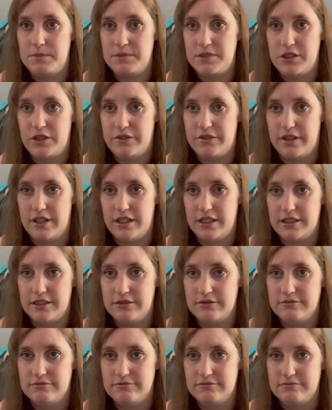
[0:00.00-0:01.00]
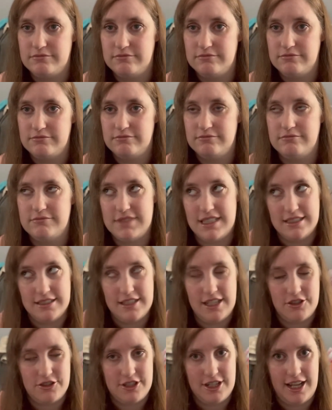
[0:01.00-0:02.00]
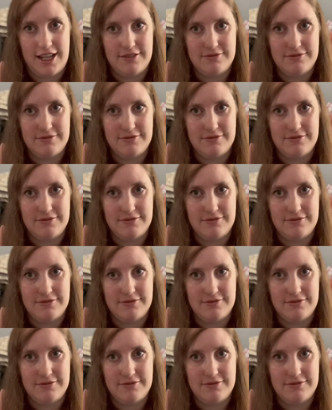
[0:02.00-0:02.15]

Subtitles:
so far since yesterday.